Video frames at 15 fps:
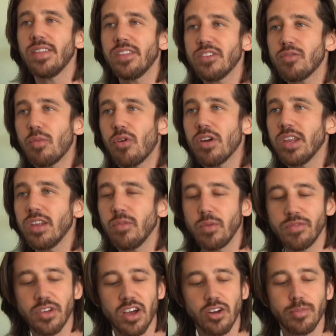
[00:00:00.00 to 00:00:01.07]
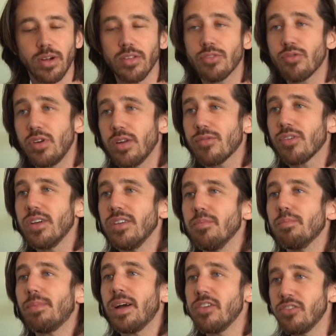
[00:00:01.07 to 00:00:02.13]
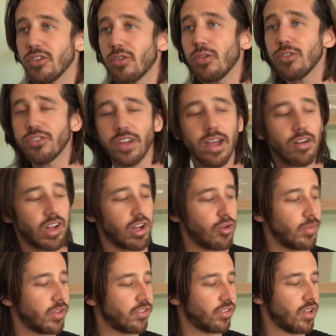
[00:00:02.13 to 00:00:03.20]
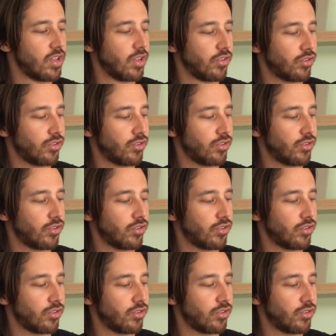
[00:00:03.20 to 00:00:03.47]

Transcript: At this point, we've talked about three different bicycle style helmets,